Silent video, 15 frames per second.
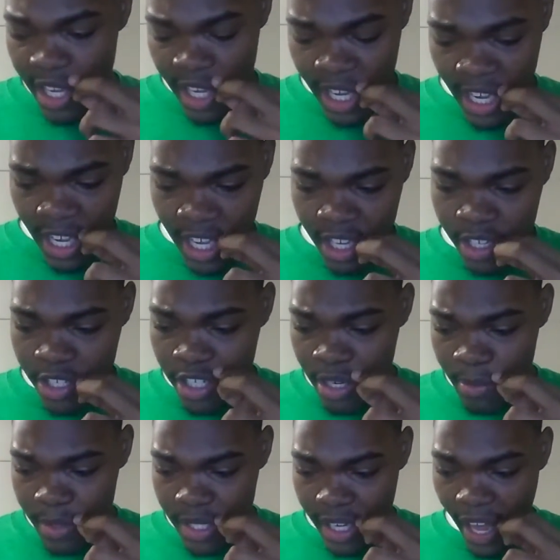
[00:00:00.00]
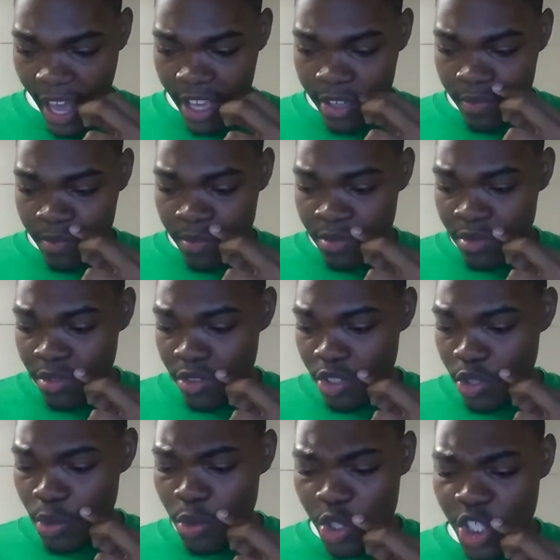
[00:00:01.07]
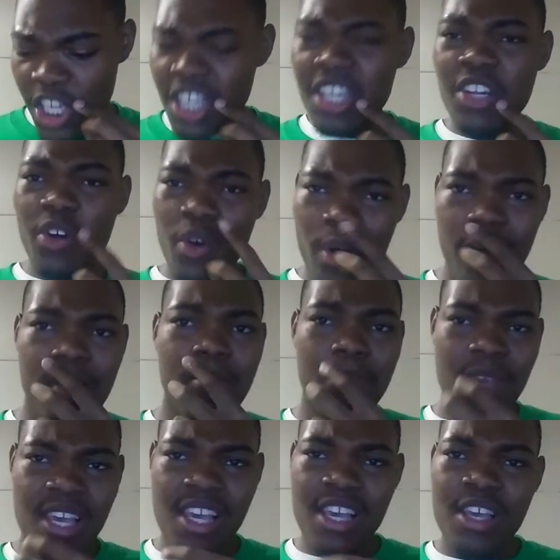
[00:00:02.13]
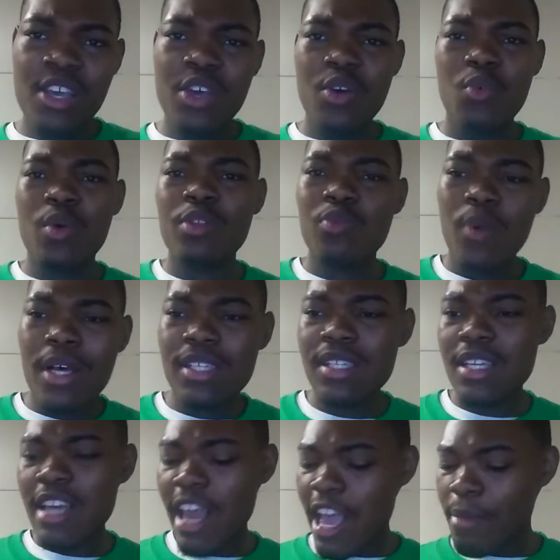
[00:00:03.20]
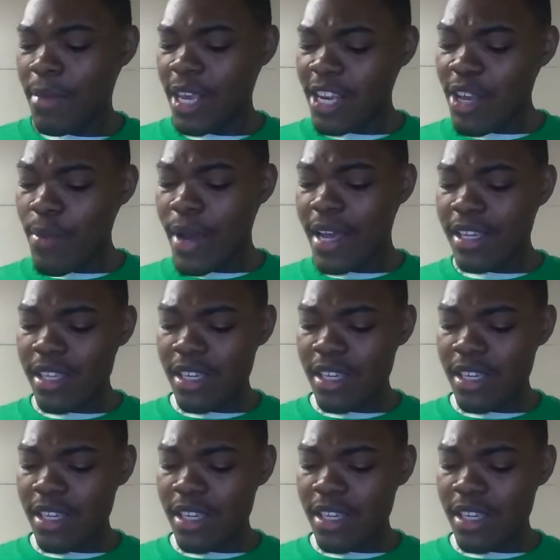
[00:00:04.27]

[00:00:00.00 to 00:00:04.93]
And she was like, you cheated on me with what's the name anyway.